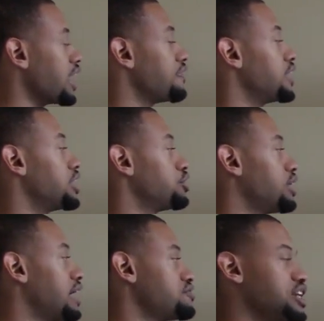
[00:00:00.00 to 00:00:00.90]
and then
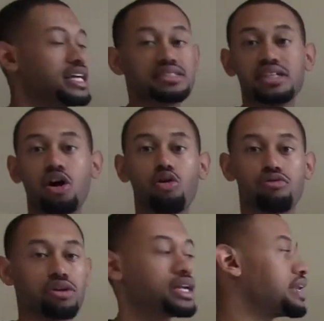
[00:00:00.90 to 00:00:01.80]
you have Jay Z
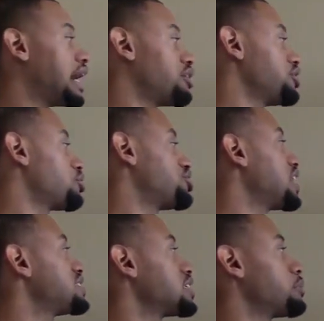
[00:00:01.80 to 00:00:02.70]
over it. Now, you know,
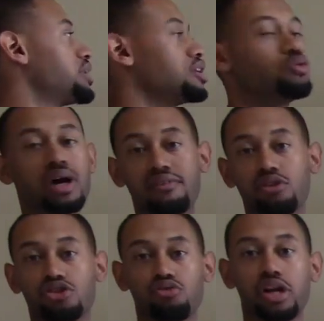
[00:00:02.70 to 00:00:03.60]
Jay Z could be
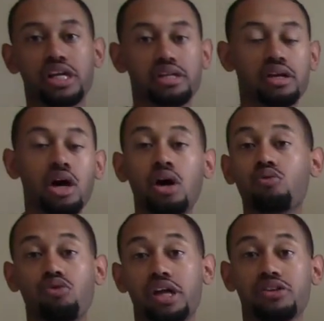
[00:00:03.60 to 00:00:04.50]
whoever is running
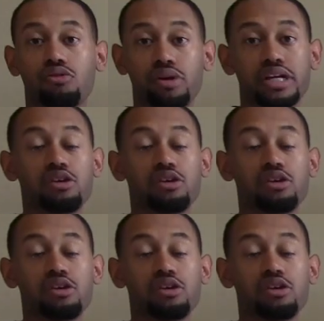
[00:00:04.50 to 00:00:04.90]
running the REIT.